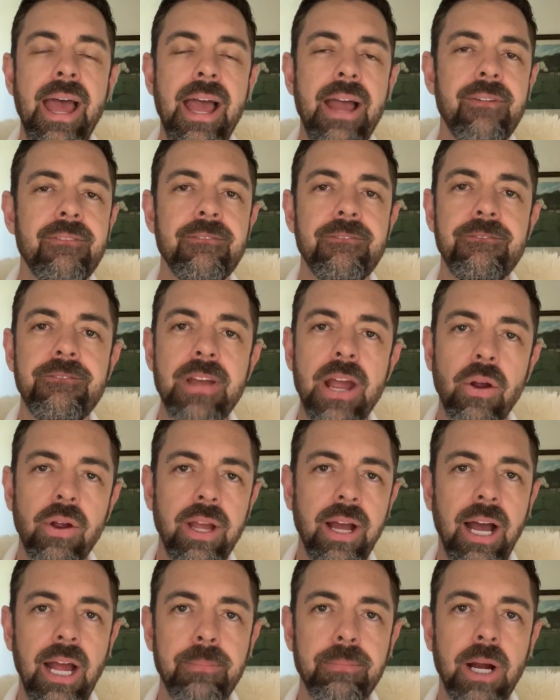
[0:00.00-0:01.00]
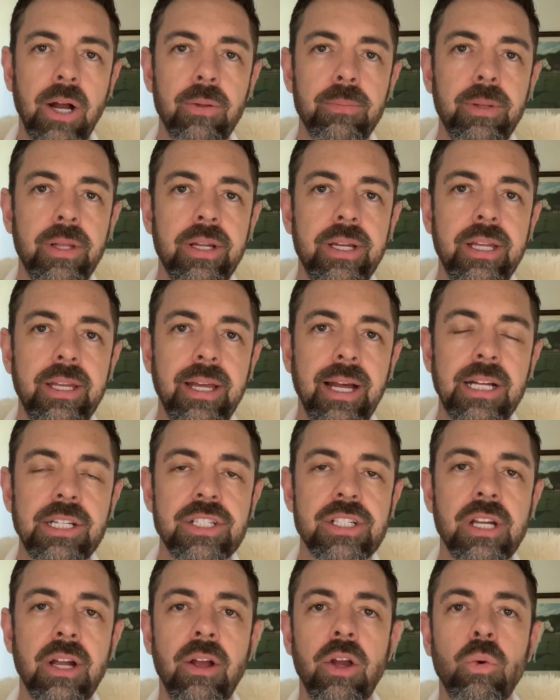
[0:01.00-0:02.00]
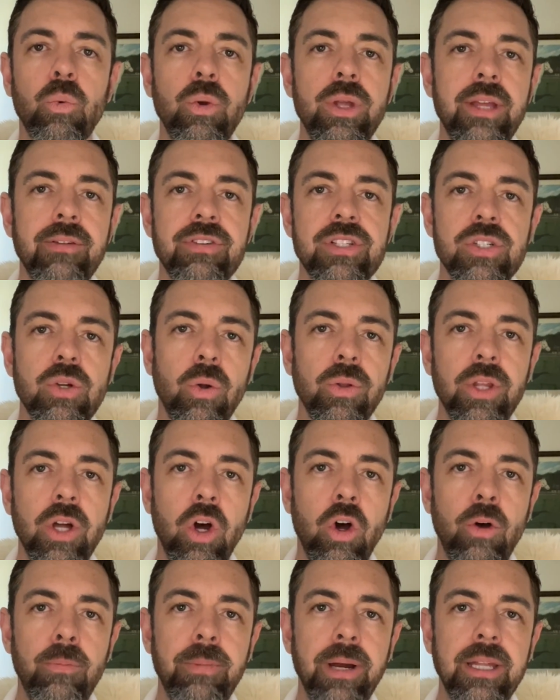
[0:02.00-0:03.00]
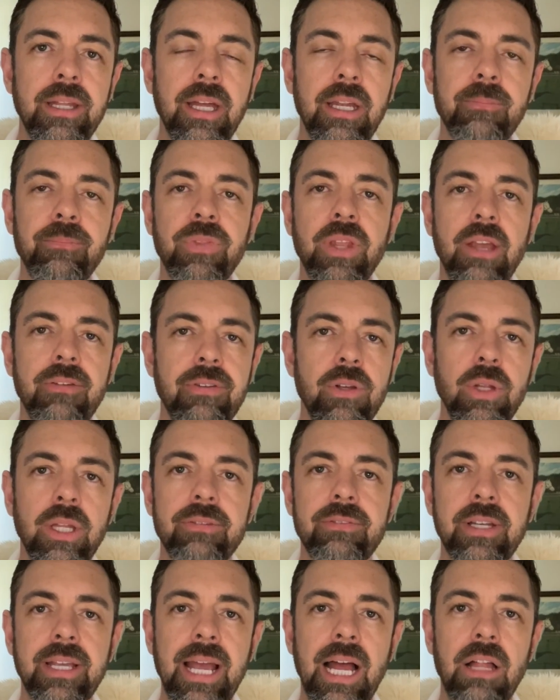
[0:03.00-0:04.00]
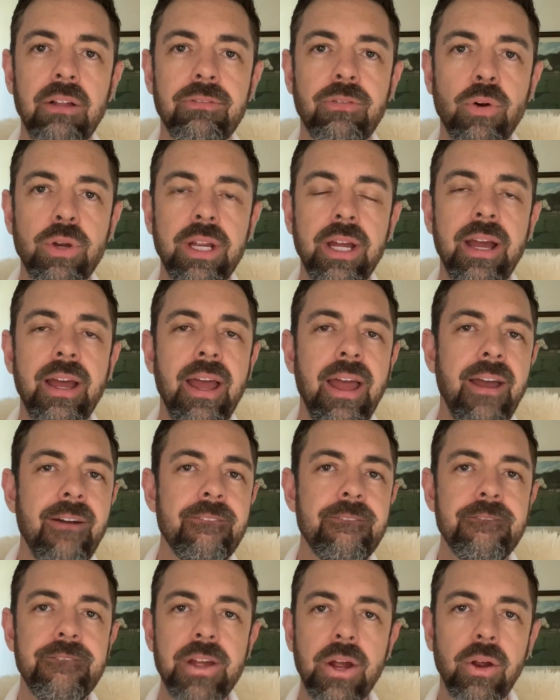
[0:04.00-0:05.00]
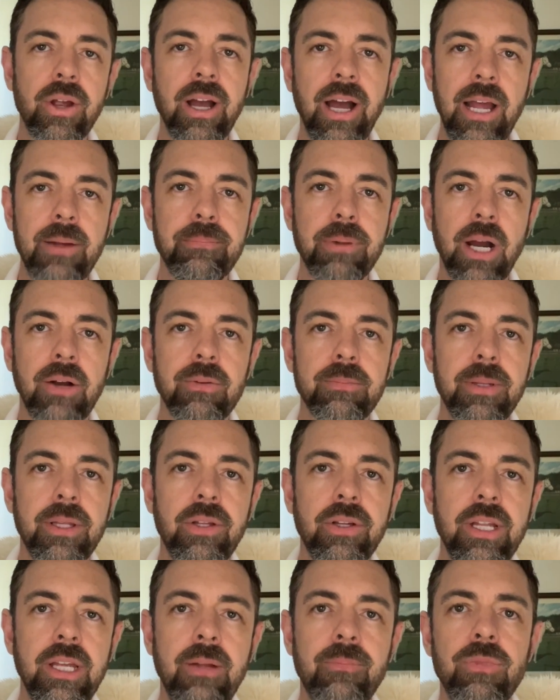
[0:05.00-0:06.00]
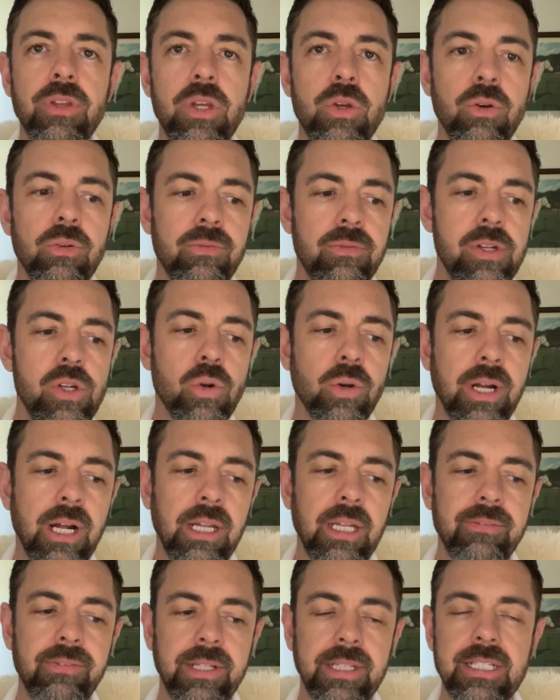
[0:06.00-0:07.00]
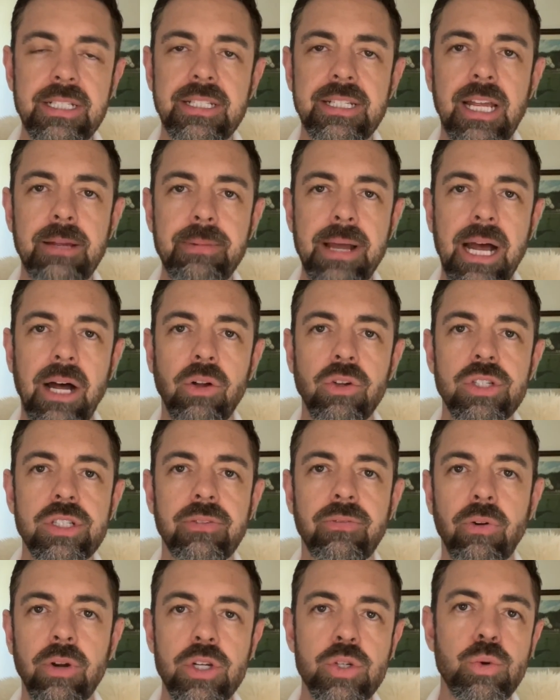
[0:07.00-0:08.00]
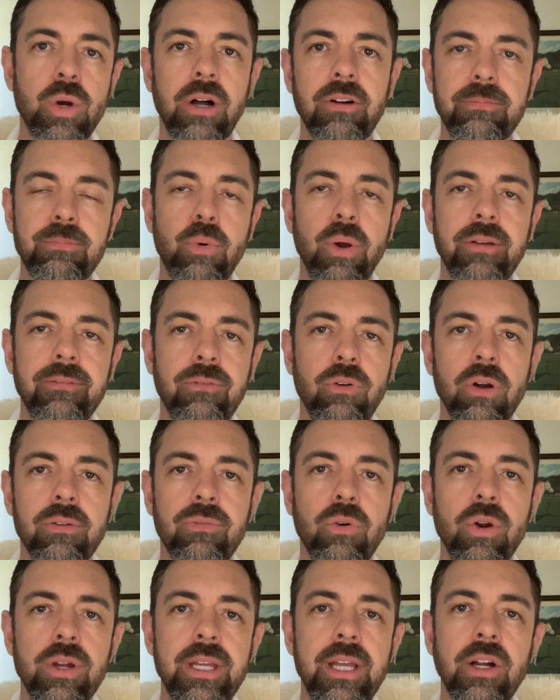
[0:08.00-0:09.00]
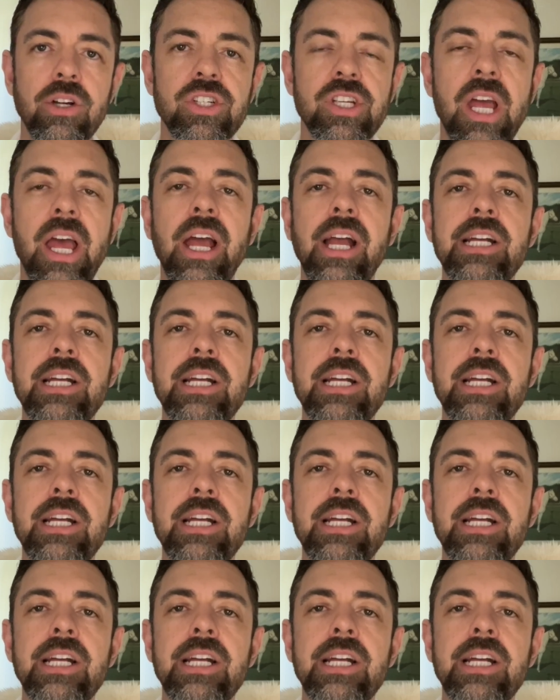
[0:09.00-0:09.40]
Very high probability, yes. Will you have sold the home by then? If you live in California, very high probability you're not living in the same house for 12.44 years.